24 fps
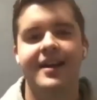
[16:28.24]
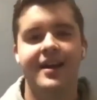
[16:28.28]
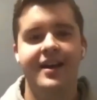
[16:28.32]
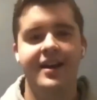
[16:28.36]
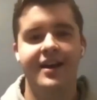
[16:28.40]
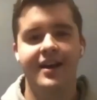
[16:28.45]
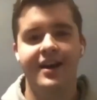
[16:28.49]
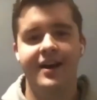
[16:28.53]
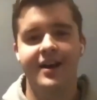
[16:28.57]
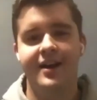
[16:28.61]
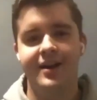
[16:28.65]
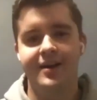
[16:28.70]

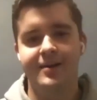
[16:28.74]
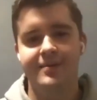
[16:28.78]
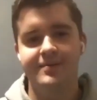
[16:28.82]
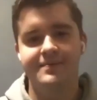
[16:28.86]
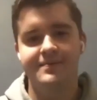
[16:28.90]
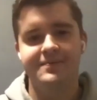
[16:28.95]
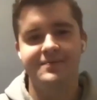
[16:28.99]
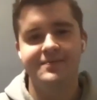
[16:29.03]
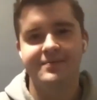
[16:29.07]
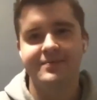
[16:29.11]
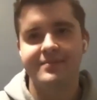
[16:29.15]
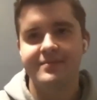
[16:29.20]
Um,
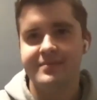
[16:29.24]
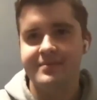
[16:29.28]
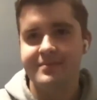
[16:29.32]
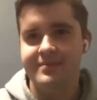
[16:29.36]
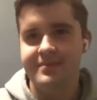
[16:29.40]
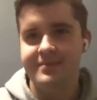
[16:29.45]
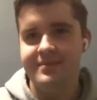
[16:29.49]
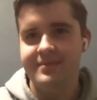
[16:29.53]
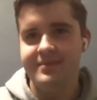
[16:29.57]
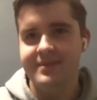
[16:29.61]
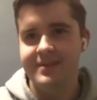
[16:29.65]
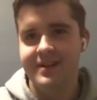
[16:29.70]

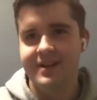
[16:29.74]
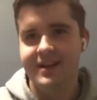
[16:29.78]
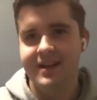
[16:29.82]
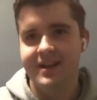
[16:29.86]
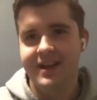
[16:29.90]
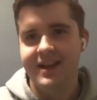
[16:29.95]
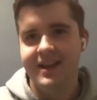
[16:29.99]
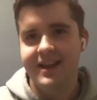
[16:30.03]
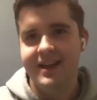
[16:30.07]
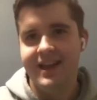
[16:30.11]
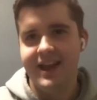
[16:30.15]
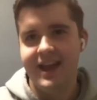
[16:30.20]

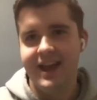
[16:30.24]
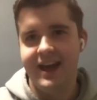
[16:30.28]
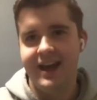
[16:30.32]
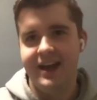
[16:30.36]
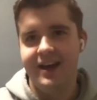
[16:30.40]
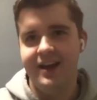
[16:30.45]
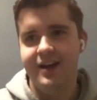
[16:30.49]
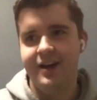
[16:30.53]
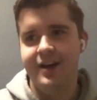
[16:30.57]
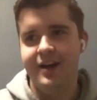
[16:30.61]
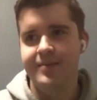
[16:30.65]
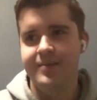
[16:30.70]
yeah.
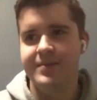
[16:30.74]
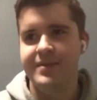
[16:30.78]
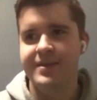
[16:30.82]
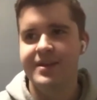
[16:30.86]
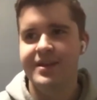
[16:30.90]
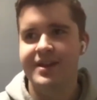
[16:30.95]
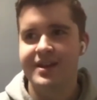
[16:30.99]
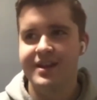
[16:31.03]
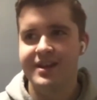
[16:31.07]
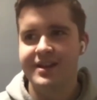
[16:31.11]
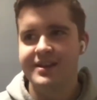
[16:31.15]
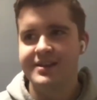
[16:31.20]
Um,
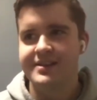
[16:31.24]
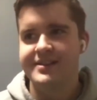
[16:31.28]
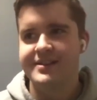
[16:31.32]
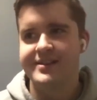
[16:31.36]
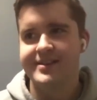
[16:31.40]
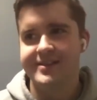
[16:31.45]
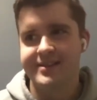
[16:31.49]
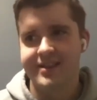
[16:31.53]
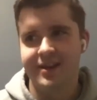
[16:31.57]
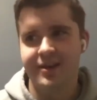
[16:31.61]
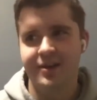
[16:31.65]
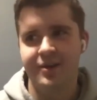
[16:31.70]

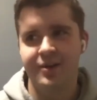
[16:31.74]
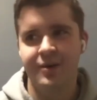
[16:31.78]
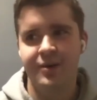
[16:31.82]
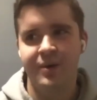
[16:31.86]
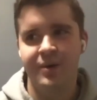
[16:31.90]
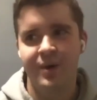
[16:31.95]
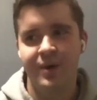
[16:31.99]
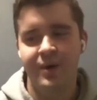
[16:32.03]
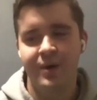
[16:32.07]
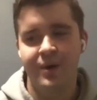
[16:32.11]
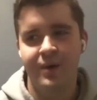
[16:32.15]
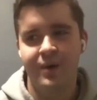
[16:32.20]

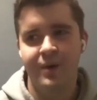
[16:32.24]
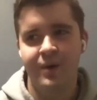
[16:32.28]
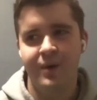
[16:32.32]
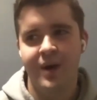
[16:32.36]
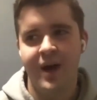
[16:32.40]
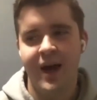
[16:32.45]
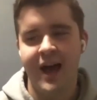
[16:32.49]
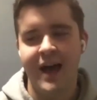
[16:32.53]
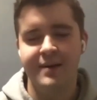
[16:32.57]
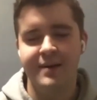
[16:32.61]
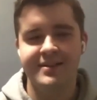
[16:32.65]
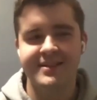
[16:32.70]
so
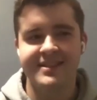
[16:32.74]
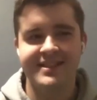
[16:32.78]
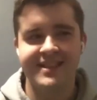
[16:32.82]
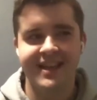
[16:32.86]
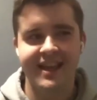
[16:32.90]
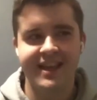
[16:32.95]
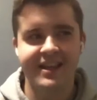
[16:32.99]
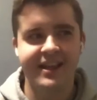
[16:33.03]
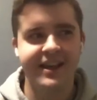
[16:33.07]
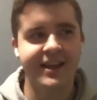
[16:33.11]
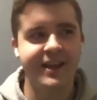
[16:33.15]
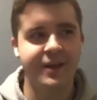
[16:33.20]
I would
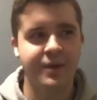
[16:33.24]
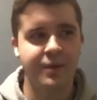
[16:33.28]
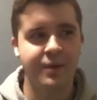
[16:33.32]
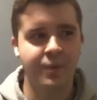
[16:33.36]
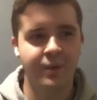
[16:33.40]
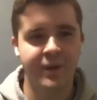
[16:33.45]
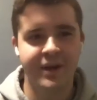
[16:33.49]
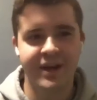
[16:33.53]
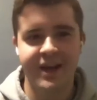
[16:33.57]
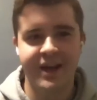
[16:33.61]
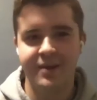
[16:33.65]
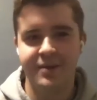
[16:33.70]
say like
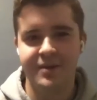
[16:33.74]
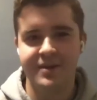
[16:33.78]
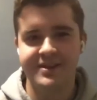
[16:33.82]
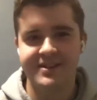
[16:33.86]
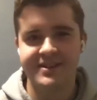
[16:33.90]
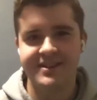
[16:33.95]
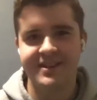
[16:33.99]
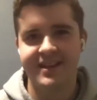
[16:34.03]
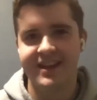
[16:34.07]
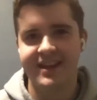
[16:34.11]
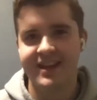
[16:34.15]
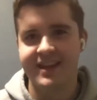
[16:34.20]
when I
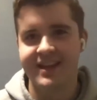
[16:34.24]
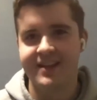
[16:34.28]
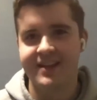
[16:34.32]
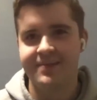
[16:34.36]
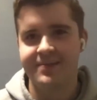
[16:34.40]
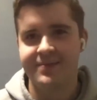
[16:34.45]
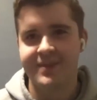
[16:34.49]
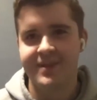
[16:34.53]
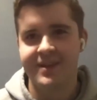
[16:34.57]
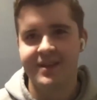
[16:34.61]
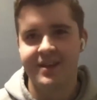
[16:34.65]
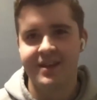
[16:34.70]
was like,
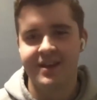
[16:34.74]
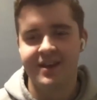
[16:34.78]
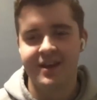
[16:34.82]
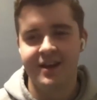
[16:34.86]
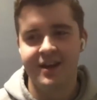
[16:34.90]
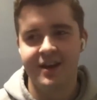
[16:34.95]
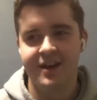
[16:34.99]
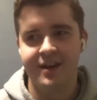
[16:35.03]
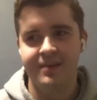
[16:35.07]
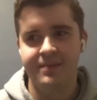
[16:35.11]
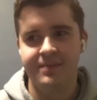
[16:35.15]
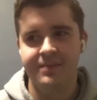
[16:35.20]

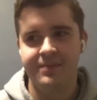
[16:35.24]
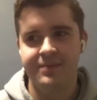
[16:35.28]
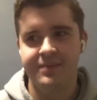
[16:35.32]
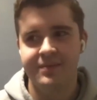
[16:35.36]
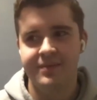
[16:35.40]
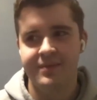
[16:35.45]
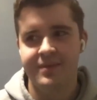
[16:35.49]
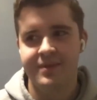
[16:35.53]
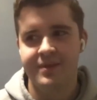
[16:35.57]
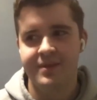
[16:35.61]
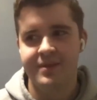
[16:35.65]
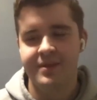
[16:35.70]
um,
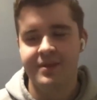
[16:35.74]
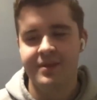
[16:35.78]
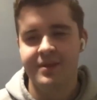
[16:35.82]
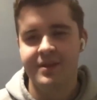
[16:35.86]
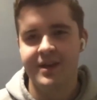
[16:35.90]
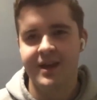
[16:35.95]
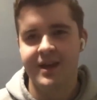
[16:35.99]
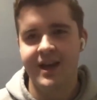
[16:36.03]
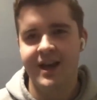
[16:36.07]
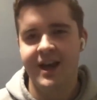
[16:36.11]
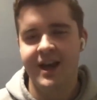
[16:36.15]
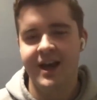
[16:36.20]

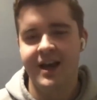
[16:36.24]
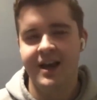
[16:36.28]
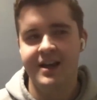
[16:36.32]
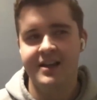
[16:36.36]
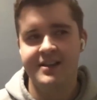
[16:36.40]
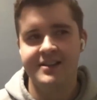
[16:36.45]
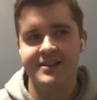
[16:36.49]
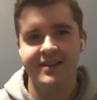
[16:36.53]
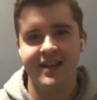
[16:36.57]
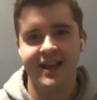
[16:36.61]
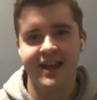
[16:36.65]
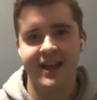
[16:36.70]

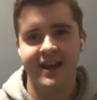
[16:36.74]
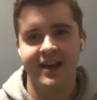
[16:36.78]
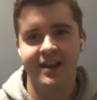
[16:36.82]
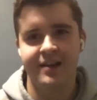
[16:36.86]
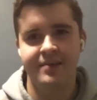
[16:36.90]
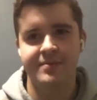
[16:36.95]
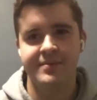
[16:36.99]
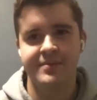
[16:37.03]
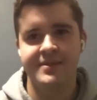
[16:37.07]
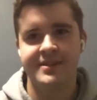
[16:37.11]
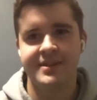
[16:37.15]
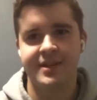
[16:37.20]
so yeah.
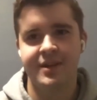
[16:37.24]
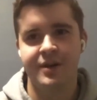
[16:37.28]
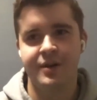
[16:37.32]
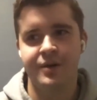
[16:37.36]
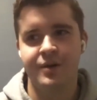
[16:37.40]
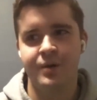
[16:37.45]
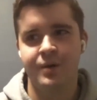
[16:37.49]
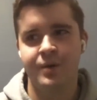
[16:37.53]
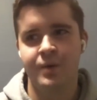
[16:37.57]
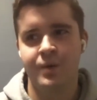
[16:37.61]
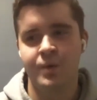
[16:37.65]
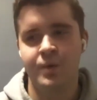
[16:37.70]
Um,
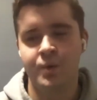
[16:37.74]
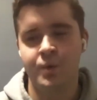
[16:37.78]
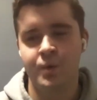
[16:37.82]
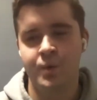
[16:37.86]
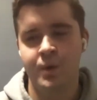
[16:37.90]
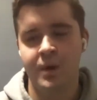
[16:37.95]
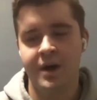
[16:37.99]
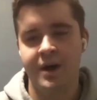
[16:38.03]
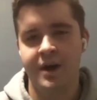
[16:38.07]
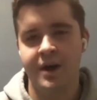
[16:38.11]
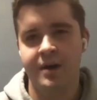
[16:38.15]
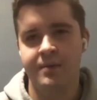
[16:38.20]
so
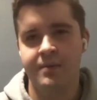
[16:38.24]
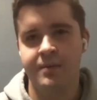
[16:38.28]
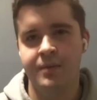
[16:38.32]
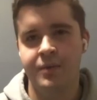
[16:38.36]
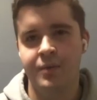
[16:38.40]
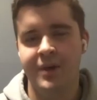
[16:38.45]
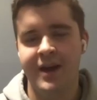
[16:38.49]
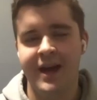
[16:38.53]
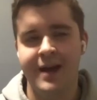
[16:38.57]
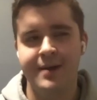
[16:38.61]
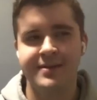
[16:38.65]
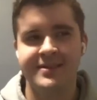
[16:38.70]
um,
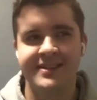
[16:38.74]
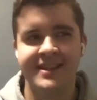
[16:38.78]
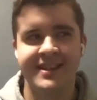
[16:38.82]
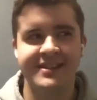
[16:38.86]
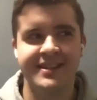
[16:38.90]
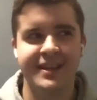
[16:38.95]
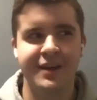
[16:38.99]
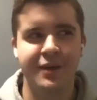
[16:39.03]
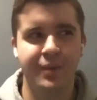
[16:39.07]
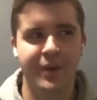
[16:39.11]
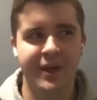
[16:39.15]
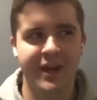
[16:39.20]
What I would say it's
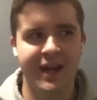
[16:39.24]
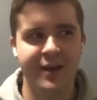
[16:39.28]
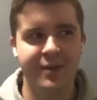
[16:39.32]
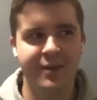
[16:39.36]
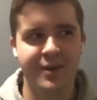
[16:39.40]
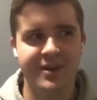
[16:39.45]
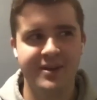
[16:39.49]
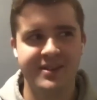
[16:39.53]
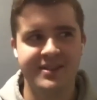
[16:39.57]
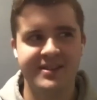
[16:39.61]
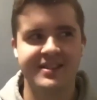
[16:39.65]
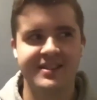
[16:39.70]
like when I
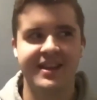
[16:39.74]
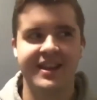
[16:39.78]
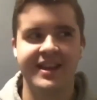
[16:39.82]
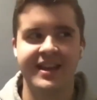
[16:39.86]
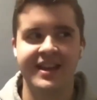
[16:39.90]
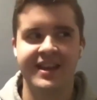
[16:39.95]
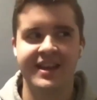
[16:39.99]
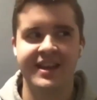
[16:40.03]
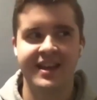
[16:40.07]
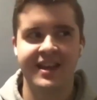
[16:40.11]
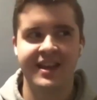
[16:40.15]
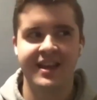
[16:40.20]
was
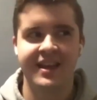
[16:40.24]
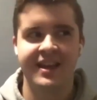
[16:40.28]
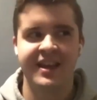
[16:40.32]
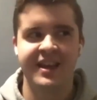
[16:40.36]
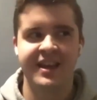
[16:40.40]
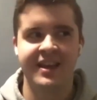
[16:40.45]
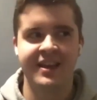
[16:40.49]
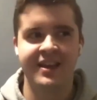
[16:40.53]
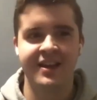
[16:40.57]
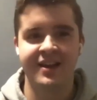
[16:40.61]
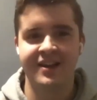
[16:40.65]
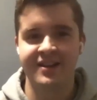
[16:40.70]
like
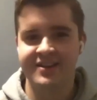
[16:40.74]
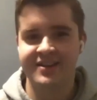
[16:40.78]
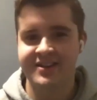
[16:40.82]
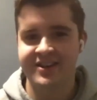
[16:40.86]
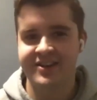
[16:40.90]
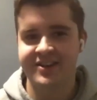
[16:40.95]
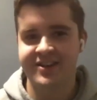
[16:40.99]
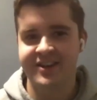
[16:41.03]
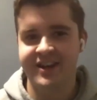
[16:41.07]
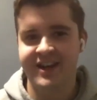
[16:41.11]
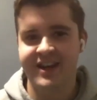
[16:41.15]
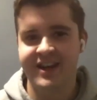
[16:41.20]

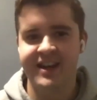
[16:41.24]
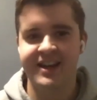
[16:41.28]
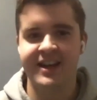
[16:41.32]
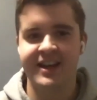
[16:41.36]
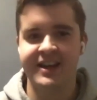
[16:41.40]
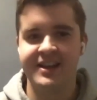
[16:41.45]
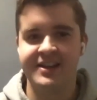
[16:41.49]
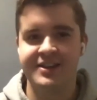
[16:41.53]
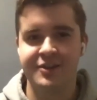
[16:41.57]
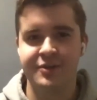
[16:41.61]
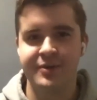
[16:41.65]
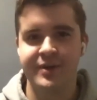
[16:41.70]
younger and
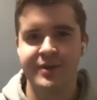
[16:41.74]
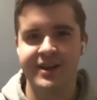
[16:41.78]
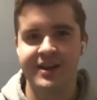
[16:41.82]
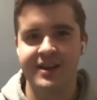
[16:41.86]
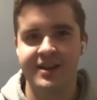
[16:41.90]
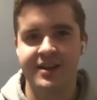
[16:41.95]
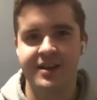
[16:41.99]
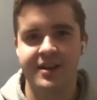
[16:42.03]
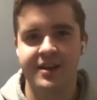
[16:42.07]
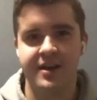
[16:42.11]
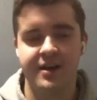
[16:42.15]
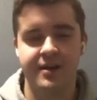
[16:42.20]
like
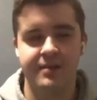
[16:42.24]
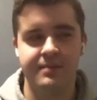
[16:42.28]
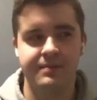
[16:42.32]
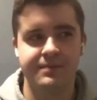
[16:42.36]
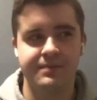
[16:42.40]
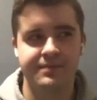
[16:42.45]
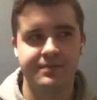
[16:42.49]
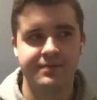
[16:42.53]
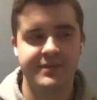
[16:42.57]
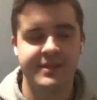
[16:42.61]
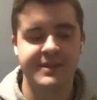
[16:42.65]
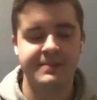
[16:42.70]
doing um,
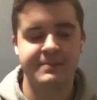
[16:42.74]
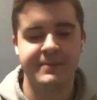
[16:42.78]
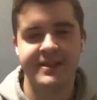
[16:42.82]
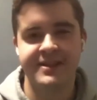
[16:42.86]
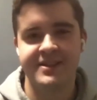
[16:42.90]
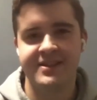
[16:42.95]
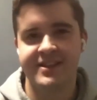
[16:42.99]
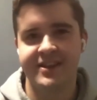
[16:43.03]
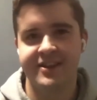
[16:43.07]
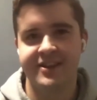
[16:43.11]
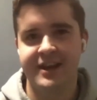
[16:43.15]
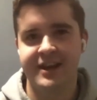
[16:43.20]

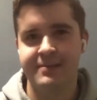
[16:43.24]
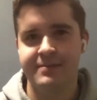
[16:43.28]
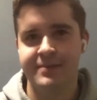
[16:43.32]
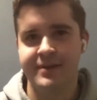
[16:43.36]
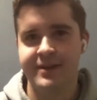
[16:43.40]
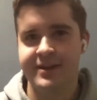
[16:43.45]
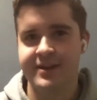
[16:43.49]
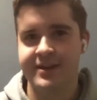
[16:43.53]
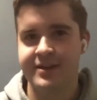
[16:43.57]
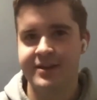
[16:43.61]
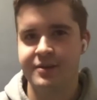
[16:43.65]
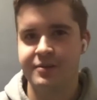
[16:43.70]
speech
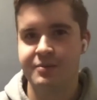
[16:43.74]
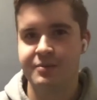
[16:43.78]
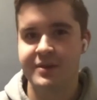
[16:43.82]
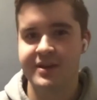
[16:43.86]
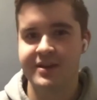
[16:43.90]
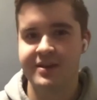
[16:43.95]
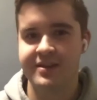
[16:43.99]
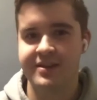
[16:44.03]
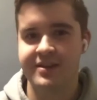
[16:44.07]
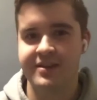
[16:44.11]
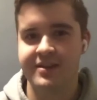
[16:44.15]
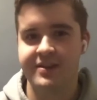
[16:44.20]
therapy
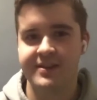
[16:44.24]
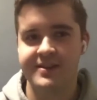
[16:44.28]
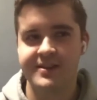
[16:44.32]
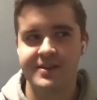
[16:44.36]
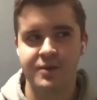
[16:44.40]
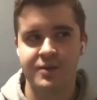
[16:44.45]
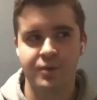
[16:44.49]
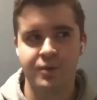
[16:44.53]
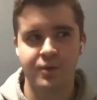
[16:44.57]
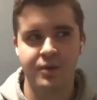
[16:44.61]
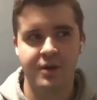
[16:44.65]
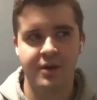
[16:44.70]
with the
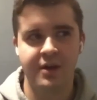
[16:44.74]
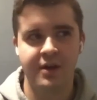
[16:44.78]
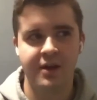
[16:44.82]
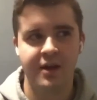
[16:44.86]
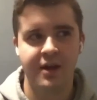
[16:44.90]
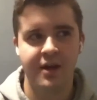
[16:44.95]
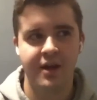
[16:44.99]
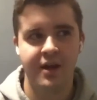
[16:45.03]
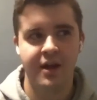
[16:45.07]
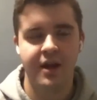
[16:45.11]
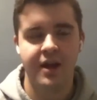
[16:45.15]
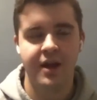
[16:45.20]
school,
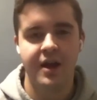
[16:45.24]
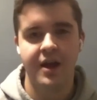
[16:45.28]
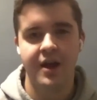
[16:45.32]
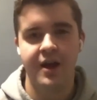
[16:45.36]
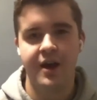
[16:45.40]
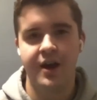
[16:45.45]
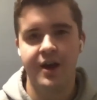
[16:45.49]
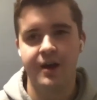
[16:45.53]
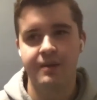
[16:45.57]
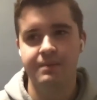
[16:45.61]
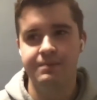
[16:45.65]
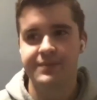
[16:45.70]

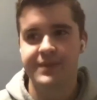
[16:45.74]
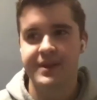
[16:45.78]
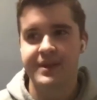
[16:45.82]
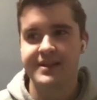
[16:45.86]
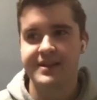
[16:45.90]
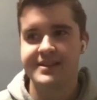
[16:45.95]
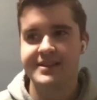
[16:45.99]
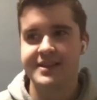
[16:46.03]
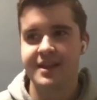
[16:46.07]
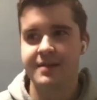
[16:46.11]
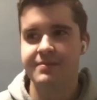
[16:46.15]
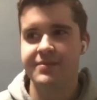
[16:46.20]
um,
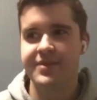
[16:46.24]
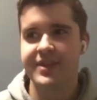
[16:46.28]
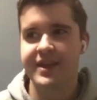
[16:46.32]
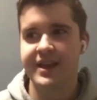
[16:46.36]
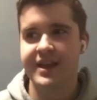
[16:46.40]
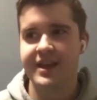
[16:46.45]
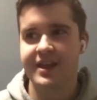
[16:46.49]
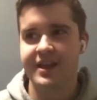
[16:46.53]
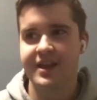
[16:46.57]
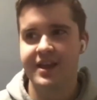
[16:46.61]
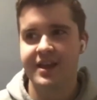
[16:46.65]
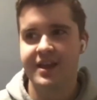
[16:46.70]

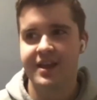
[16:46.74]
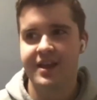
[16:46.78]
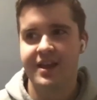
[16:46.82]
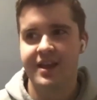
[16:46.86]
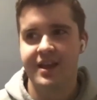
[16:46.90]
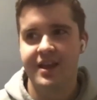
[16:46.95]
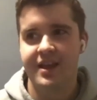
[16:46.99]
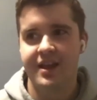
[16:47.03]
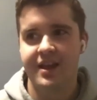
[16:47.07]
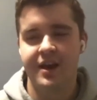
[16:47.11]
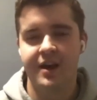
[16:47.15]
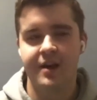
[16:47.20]
something.
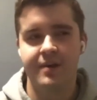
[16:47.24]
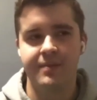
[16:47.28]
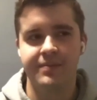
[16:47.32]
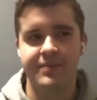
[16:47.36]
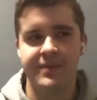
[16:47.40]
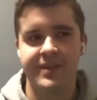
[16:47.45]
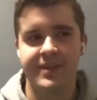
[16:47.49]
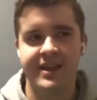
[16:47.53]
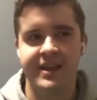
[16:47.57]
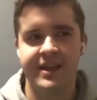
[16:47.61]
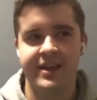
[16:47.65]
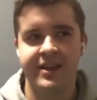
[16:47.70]

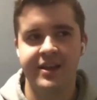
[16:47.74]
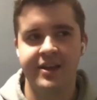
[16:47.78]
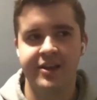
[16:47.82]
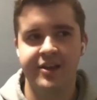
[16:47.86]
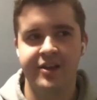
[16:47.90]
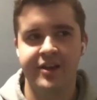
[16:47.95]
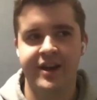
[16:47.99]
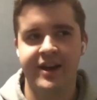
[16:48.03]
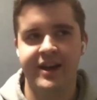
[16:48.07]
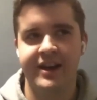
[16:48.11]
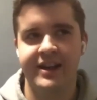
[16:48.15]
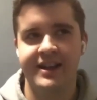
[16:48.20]
Um,
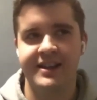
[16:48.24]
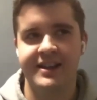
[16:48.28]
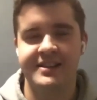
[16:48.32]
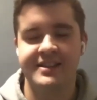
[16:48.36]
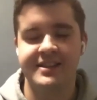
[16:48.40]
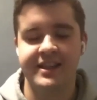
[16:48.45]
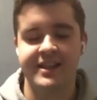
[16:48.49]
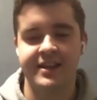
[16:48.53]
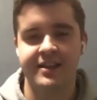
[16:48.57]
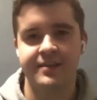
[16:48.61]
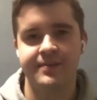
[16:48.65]
uh, let's see.